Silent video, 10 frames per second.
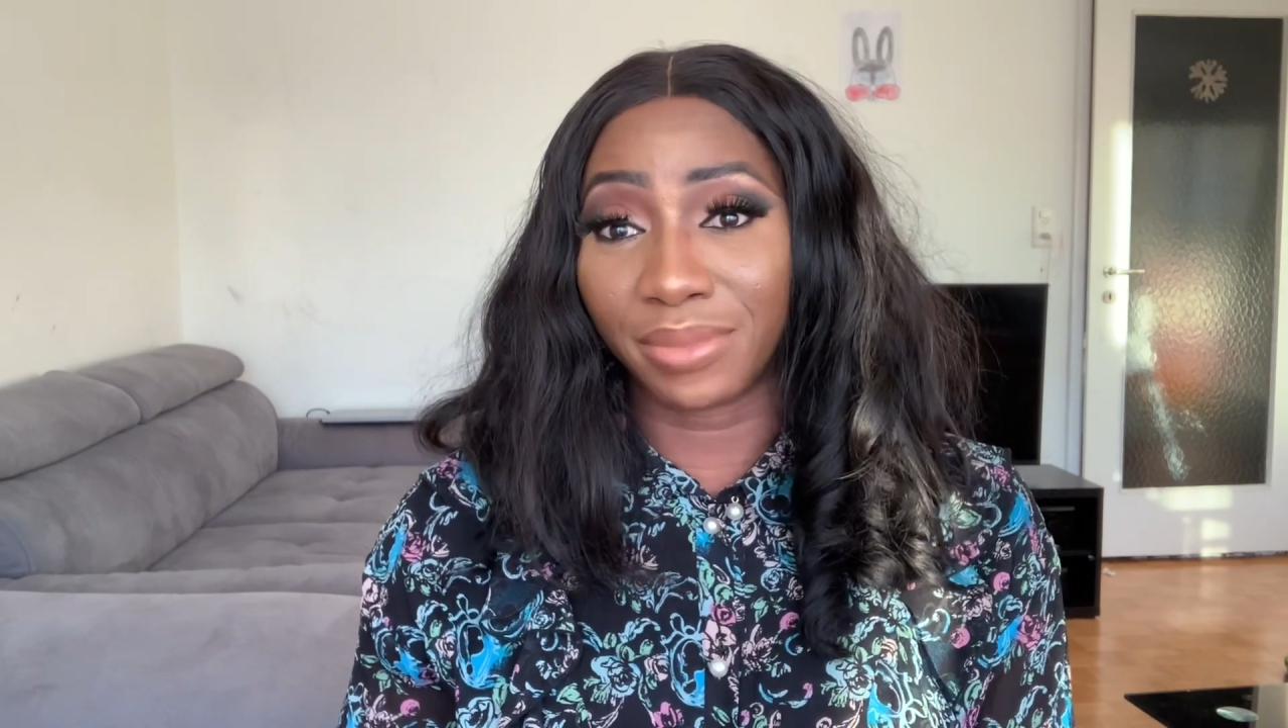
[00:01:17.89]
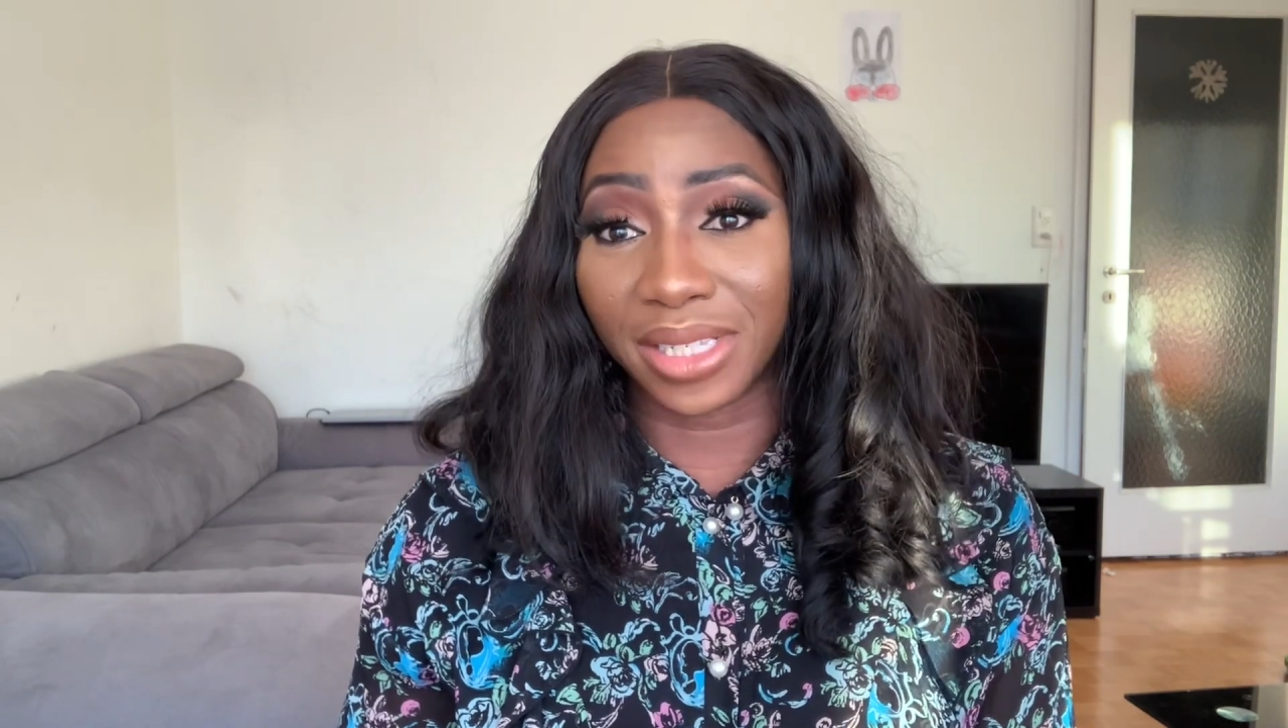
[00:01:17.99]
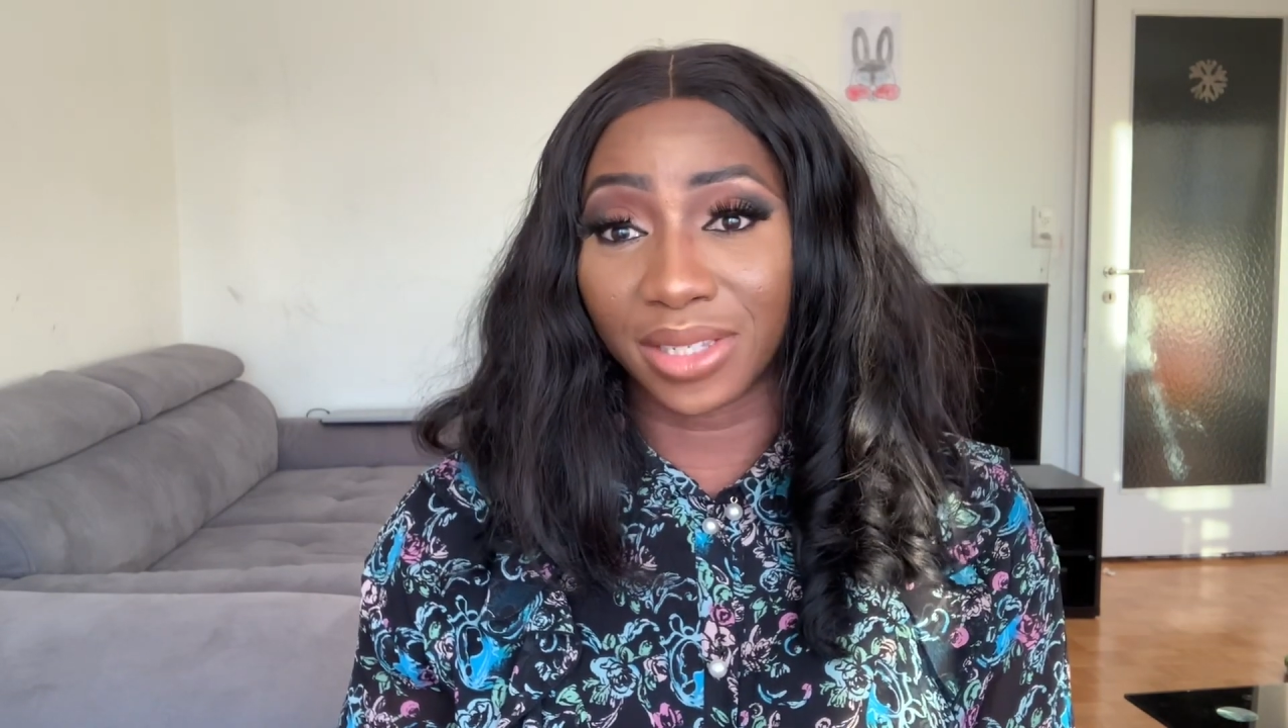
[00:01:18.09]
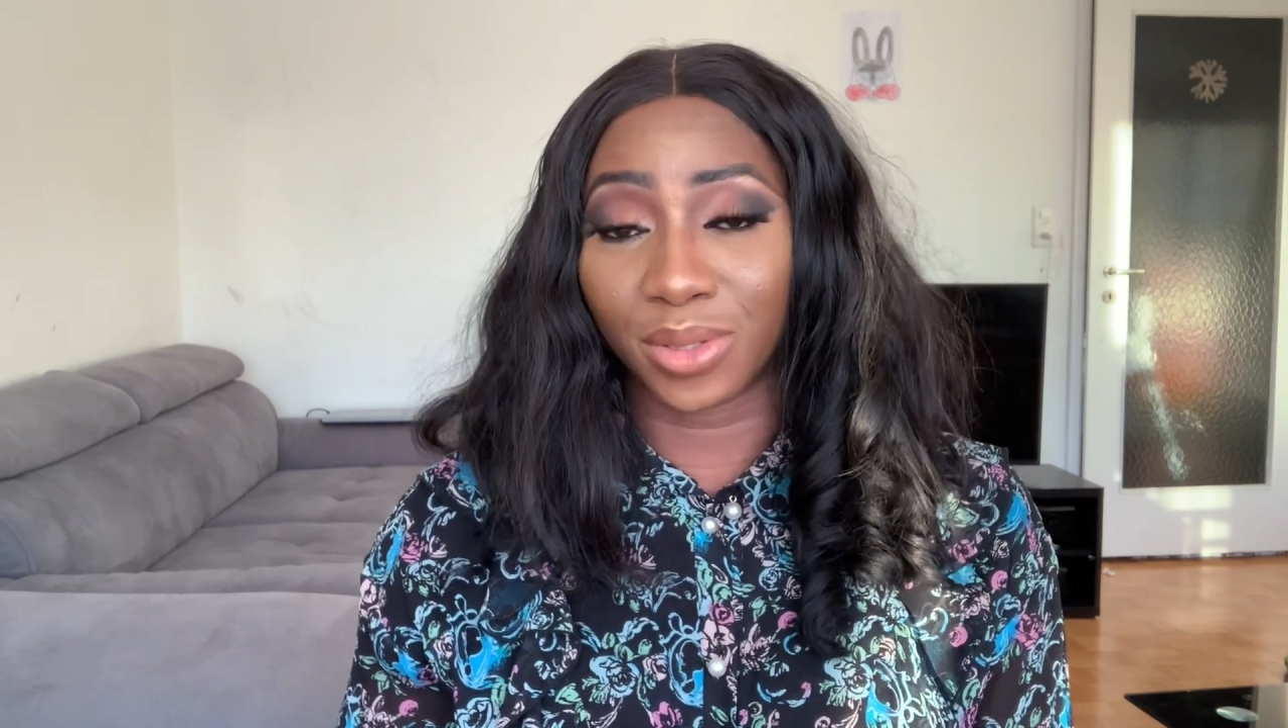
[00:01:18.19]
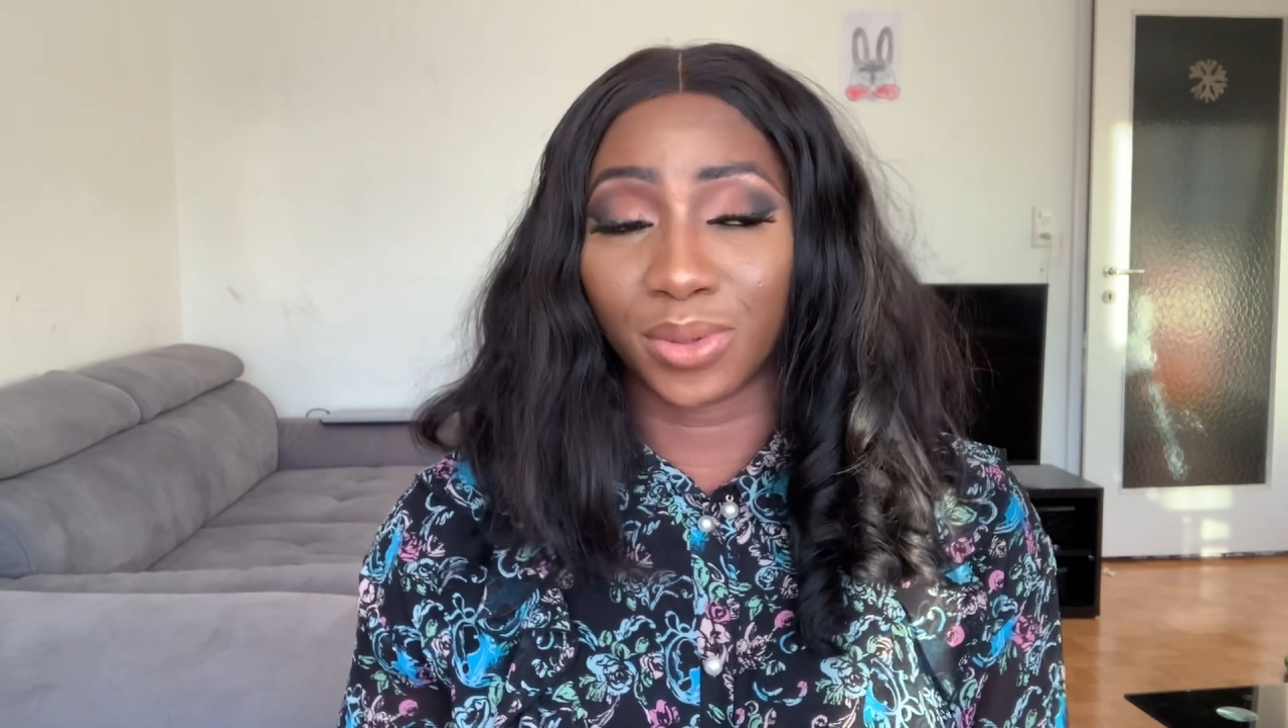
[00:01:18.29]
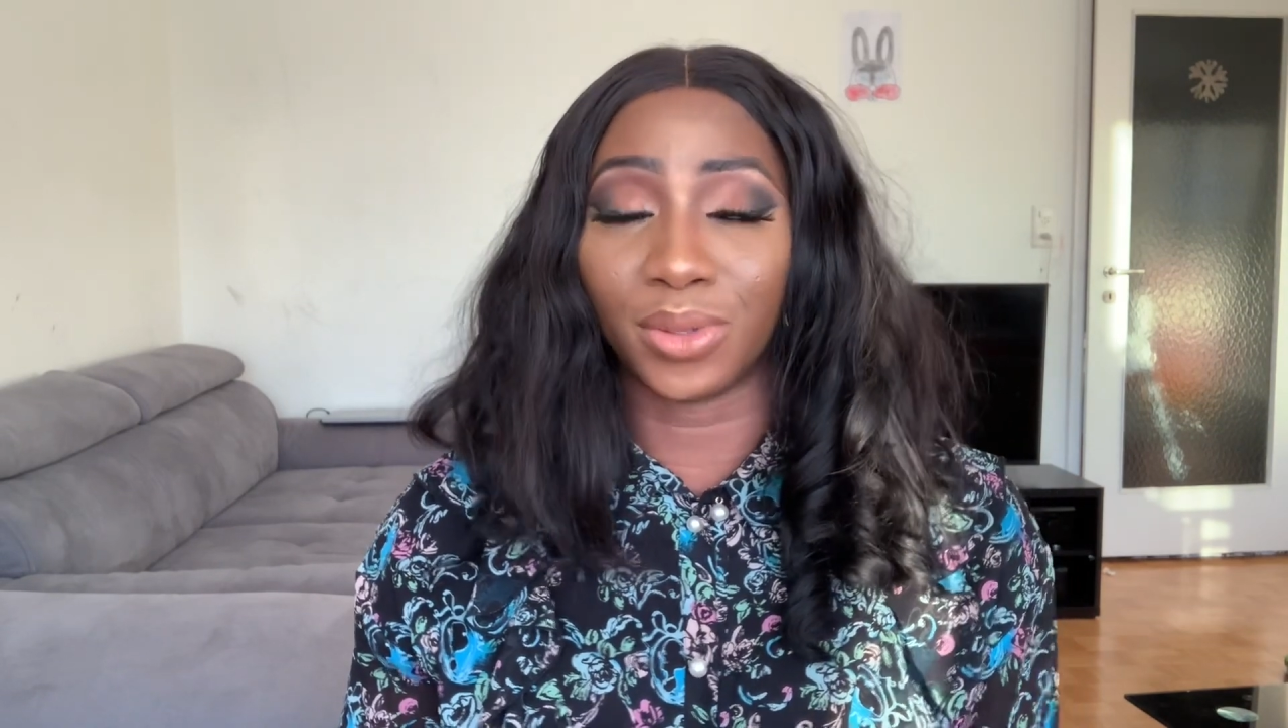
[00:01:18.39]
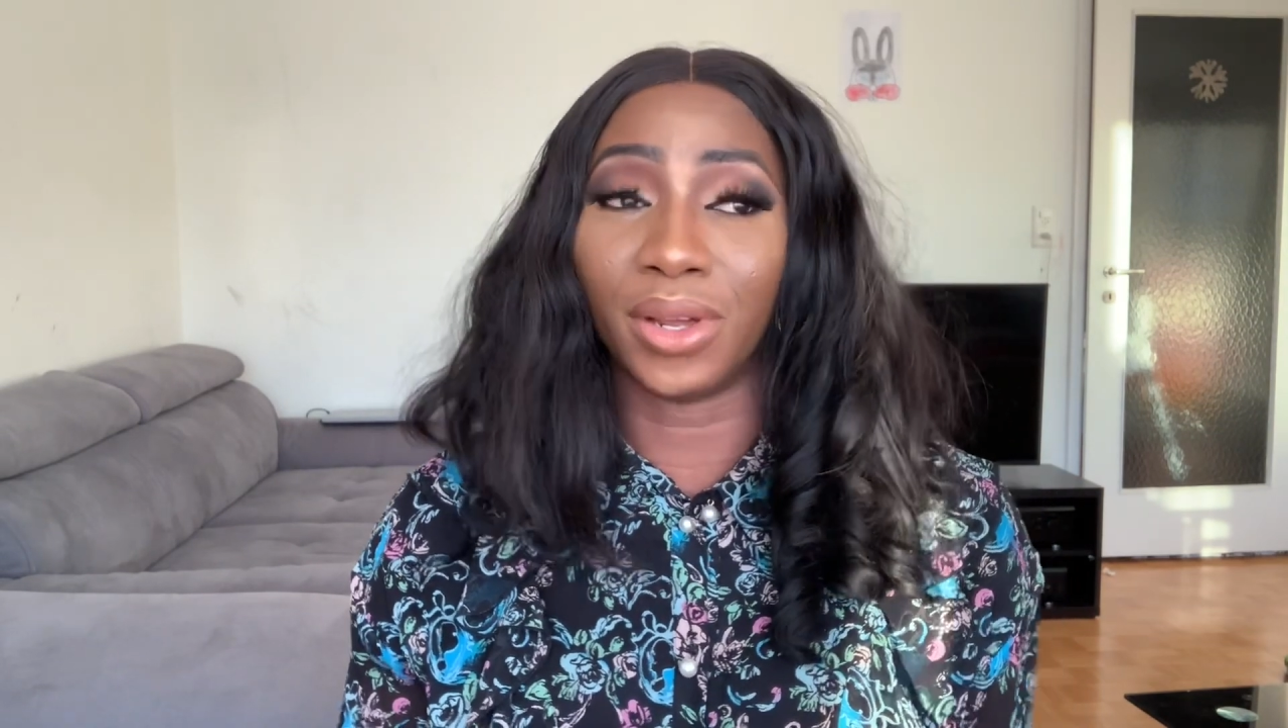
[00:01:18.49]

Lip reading: places to go.